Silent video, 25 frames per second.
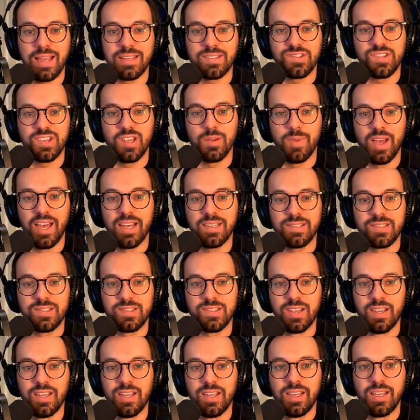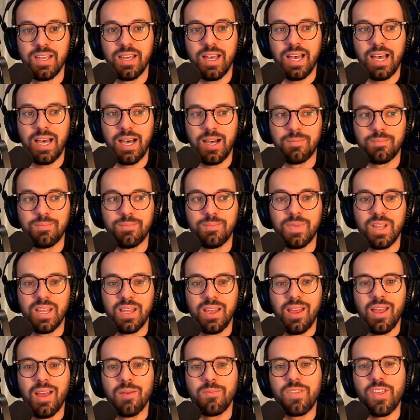CMS.
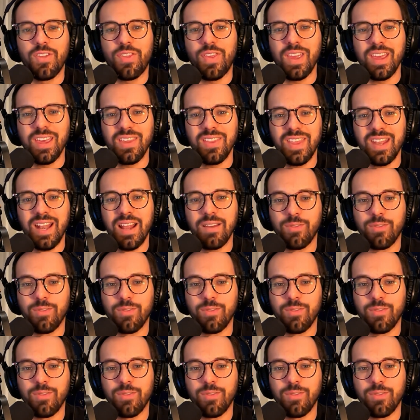the thing that I've